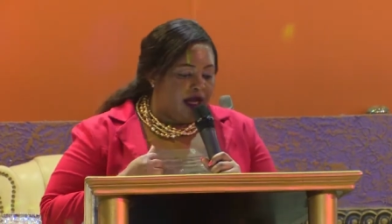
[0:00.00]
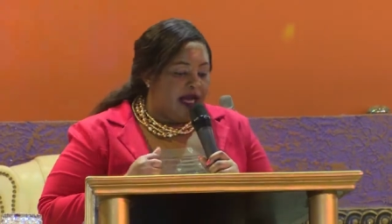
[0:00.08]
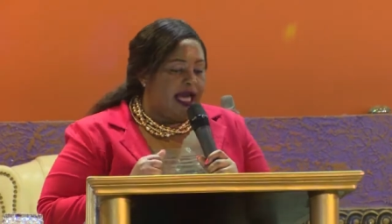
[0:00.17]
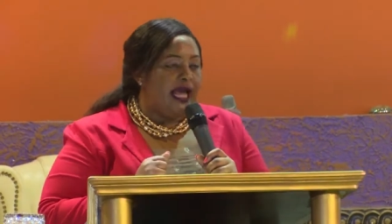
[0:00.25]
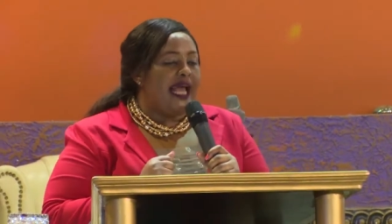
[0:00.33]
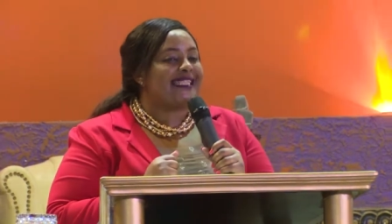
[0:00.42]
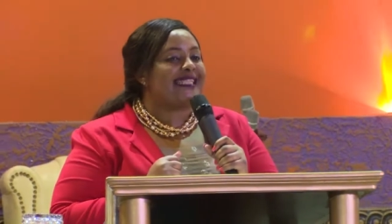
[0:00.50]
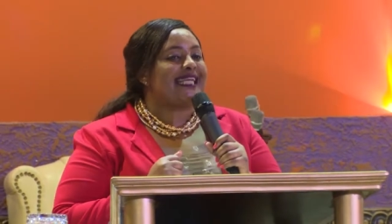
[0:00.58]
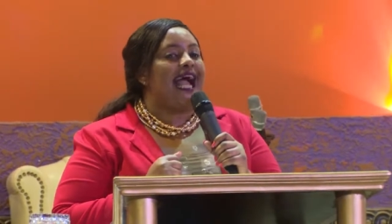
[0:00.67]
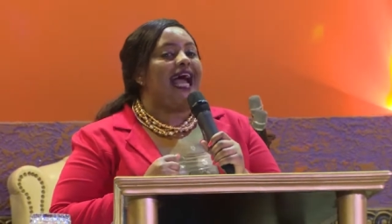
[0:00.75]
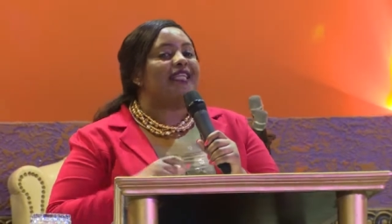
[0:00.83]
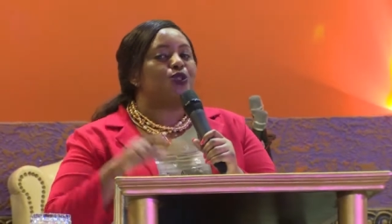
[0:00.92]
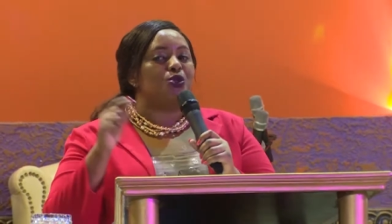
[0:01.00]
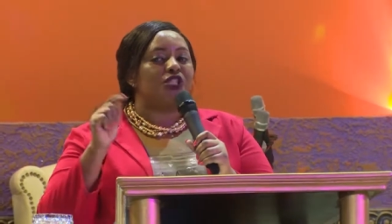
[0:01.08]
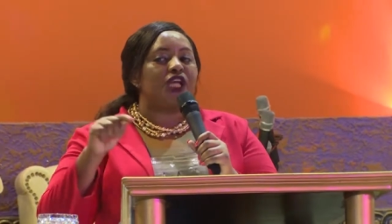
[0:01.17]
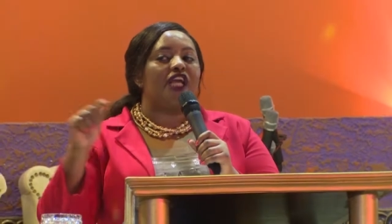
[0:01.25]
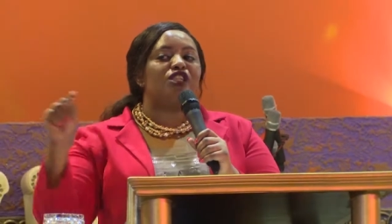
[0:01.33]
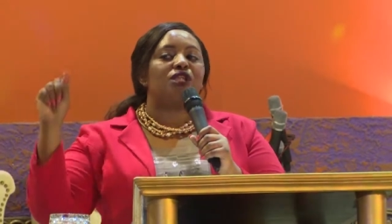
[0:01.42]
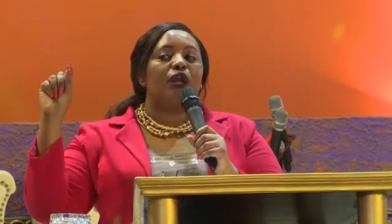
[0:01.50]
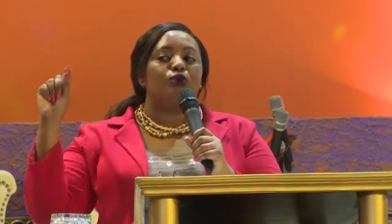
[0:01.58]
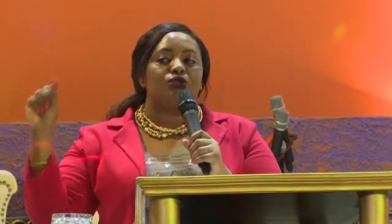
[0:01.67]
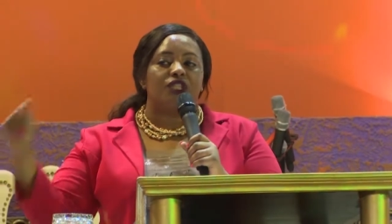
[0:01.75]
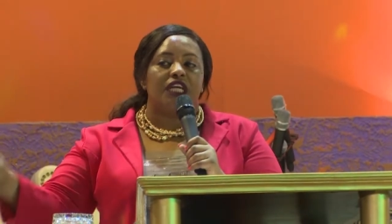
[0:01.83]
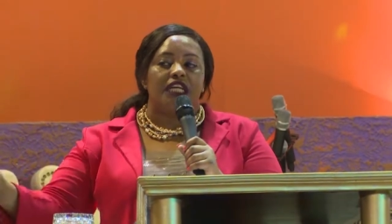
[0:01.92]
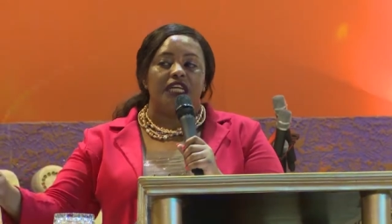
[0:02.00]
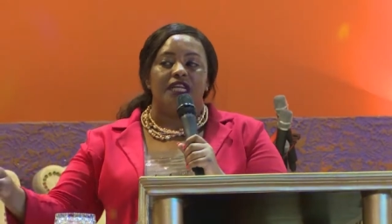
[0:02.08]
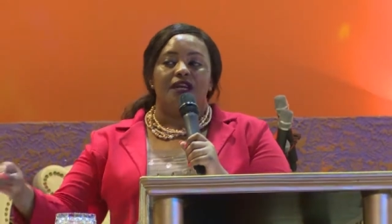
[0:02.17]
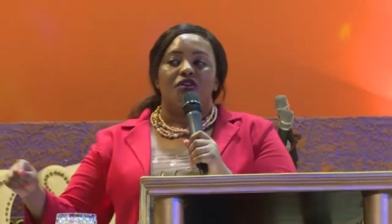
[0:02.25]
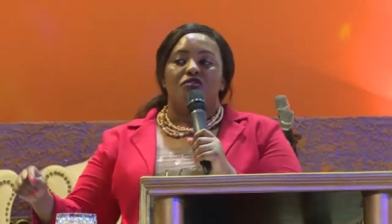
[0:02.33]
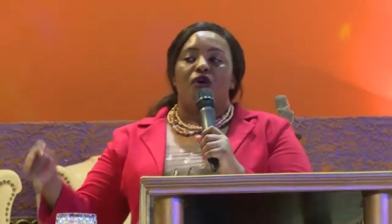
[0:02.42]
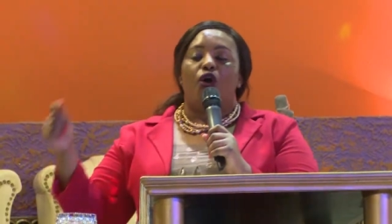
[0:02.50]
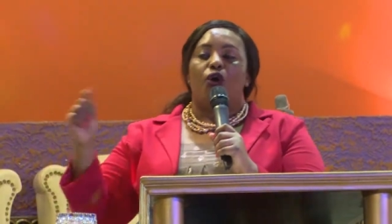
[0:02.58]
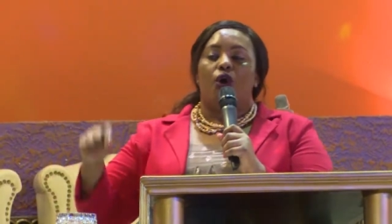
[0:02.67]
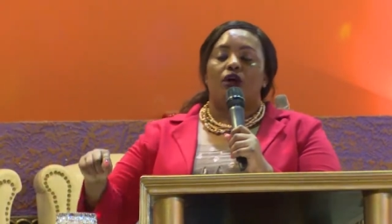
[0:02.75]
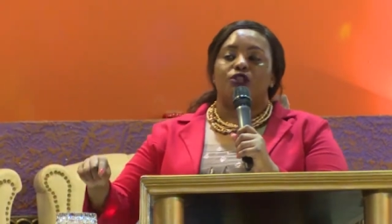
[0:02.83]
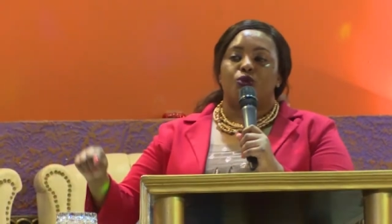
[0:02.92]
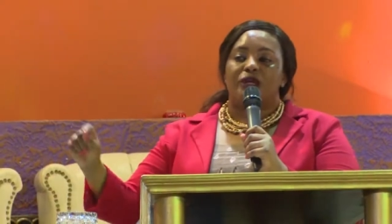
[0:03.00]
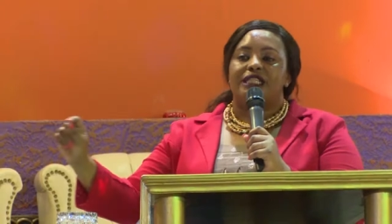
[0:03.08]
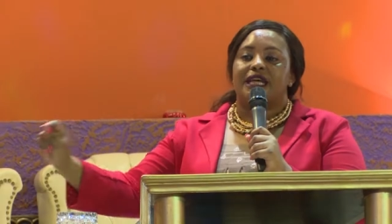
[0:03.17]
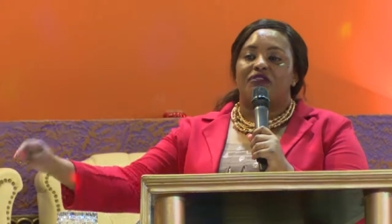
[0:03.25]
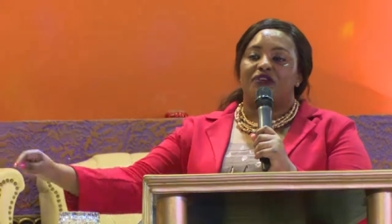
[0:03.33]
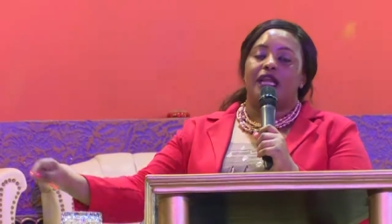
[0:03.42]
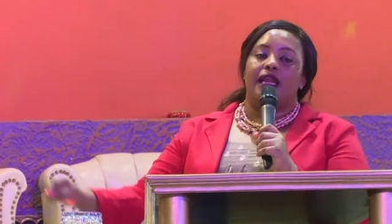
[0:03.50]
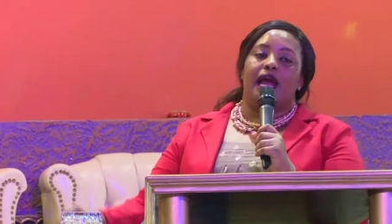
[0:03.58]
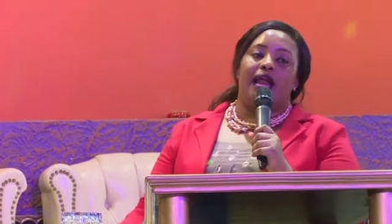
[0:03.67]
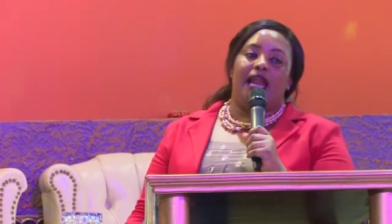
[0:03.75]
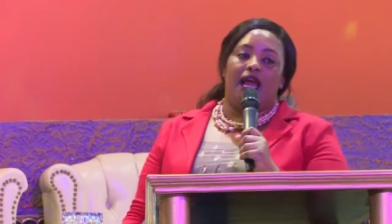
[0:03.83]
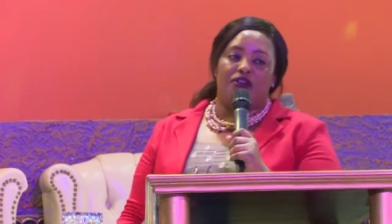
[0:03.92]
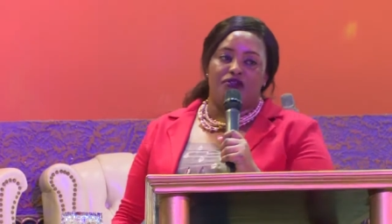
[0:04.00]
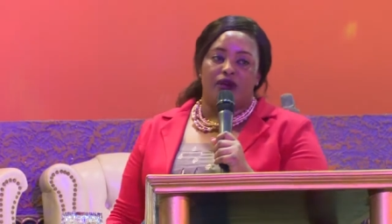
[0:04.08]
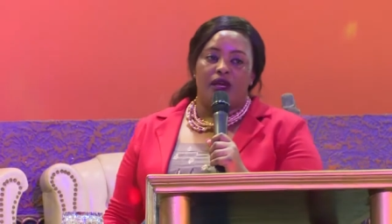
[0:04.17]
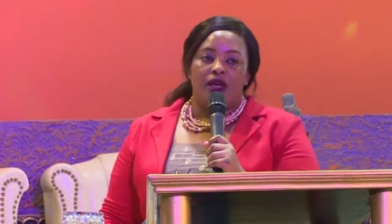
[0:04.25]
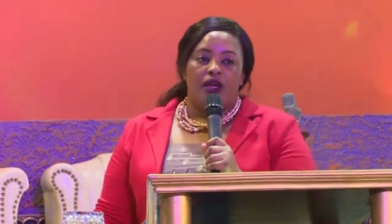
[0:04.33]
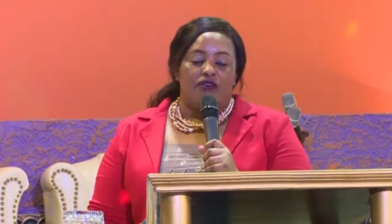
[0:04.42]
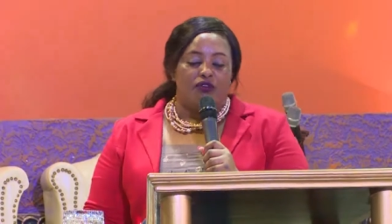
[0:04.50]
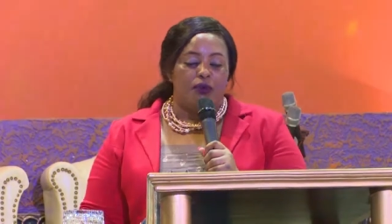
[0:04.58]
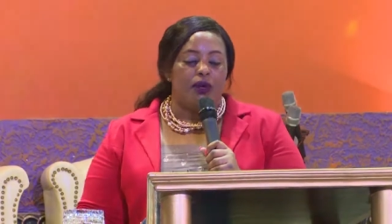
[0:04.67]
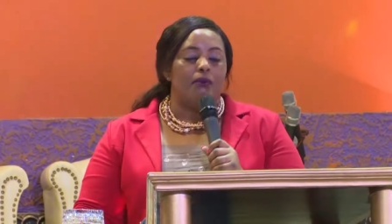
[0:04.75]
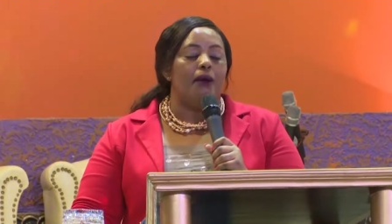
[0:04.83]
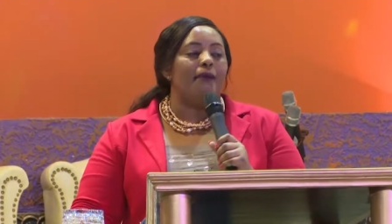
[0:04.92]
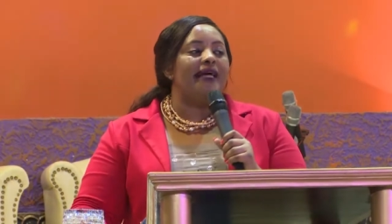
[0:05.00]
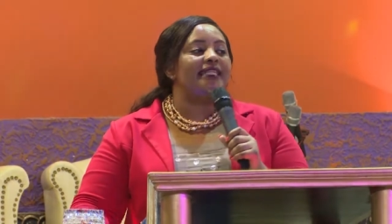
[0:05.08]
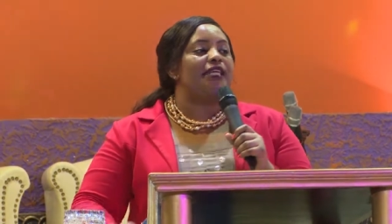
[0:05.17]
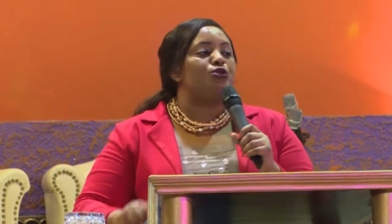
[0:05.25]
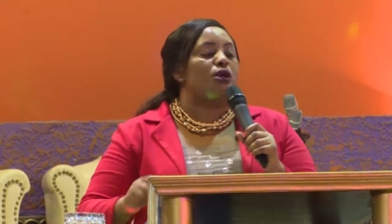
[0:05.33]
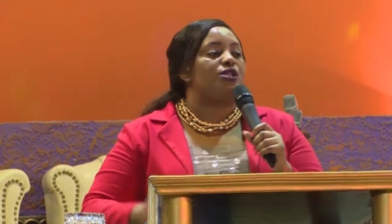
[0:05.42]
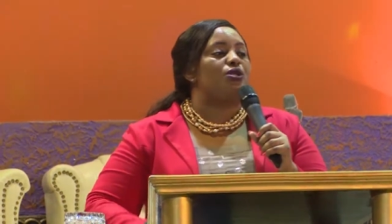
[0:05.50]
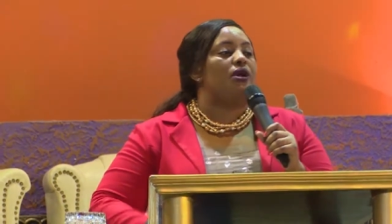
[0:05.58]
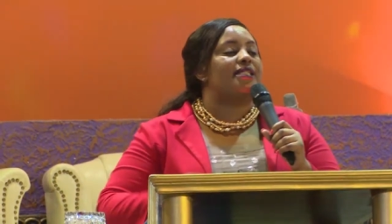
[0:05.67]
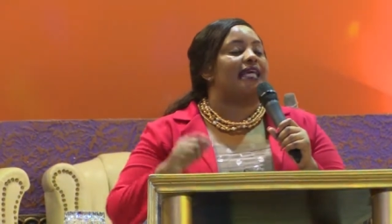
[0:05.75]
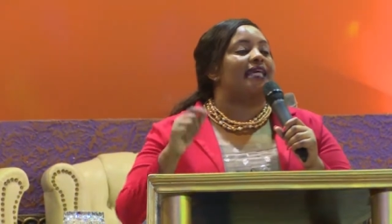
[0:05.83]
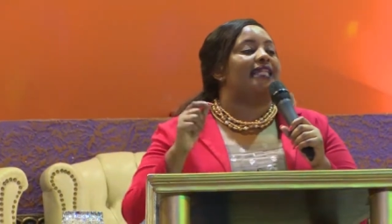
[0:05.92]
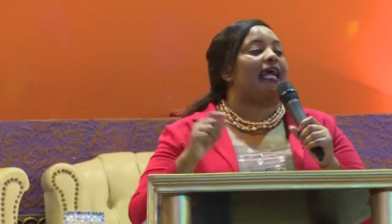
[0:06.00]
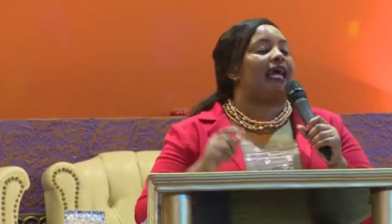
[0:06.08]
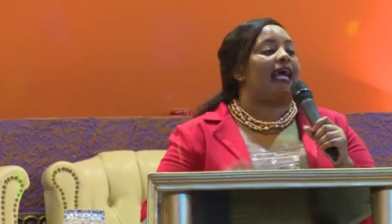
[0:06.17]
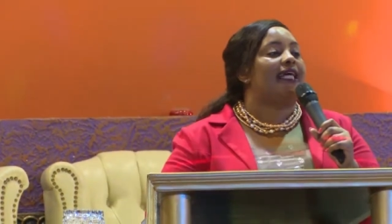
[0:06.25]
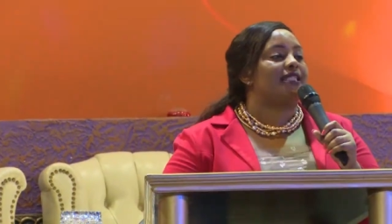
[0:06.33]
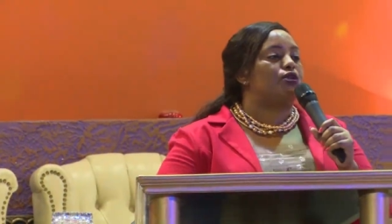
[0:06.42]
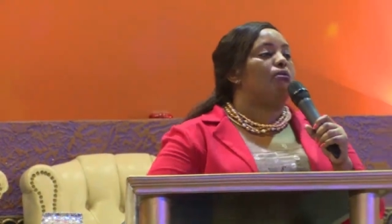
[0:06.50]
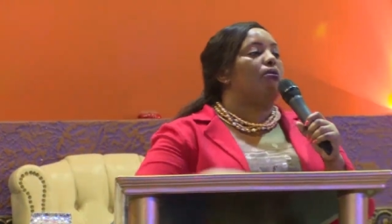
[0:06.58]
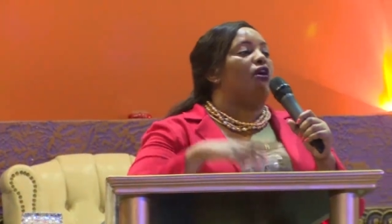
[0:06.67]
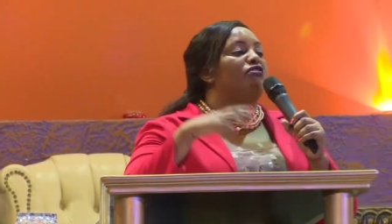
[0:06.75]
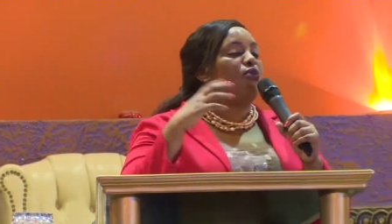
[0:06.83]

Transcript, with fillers: Esther had to change the routine for God to intervene in her life. If you remember, it was not in the custom of